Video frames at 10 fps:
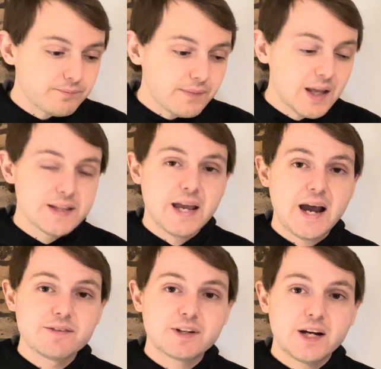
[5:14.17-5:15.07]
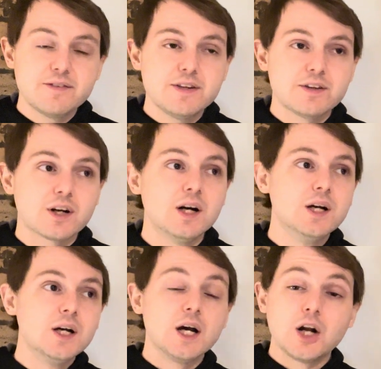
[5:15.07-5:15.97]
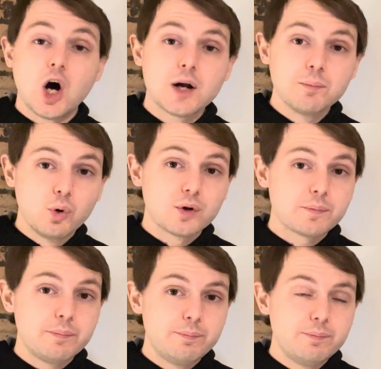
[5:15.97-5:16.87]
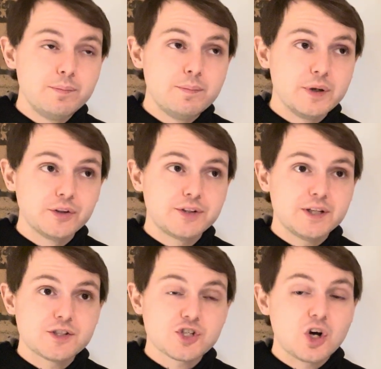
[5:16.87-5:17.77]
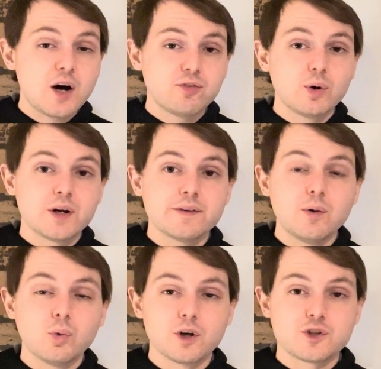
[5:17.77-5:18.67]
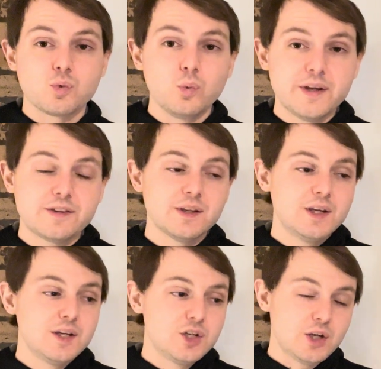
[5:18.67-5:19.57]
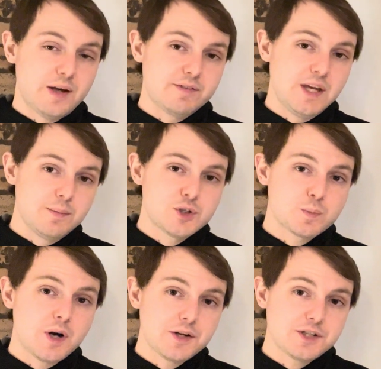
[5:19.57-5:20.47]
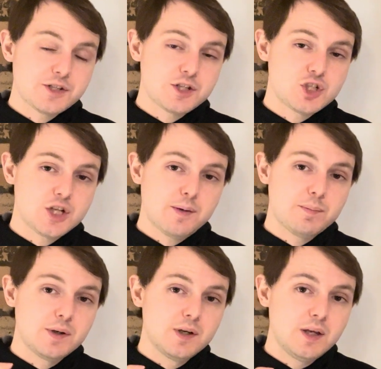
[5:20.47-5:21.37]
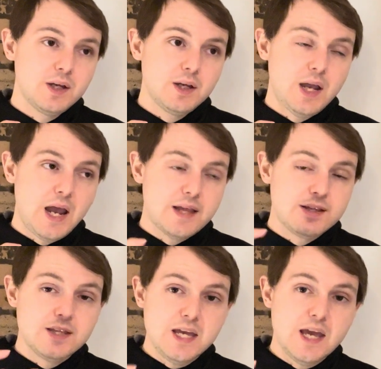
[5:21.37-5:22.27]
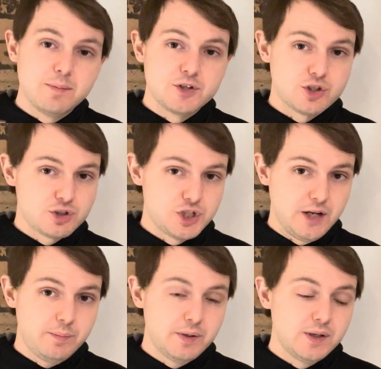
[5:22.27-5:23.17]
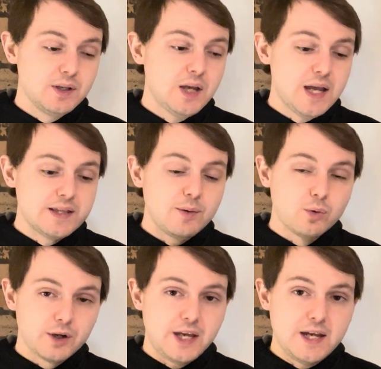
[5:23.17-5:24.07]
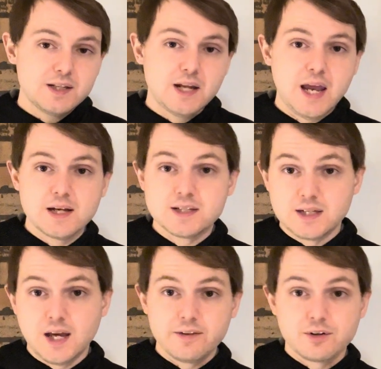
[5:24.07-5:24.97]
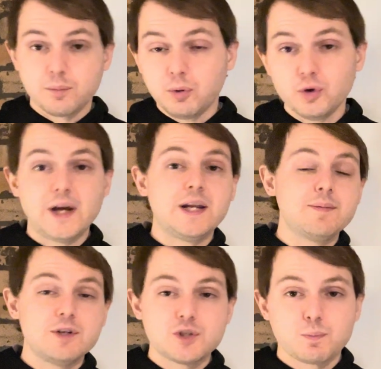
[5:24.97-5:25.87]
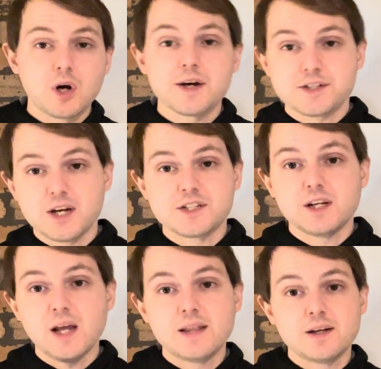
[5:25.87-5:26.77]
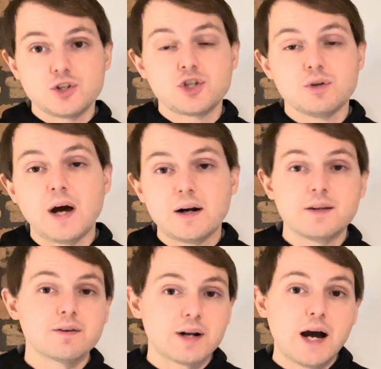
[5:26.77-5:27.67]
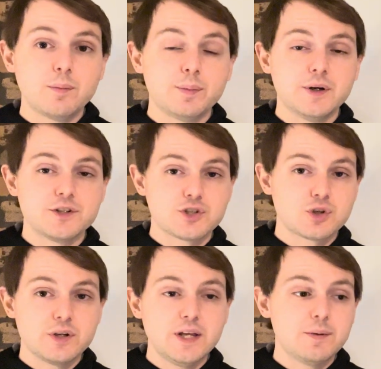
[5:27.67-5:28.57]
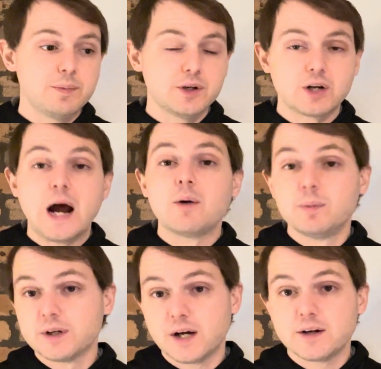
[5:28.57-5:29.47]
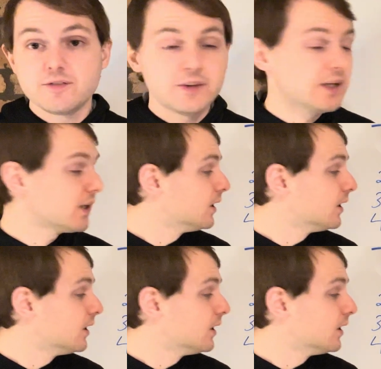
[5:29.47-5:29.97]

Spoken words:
And they have kind of either an onboard built-in software that works with, you'll have the image processing chip and then the imager chip. And they work hand in hand together to pull that image, process it, and then shoot out either an output, a discrete input or output kind of thing.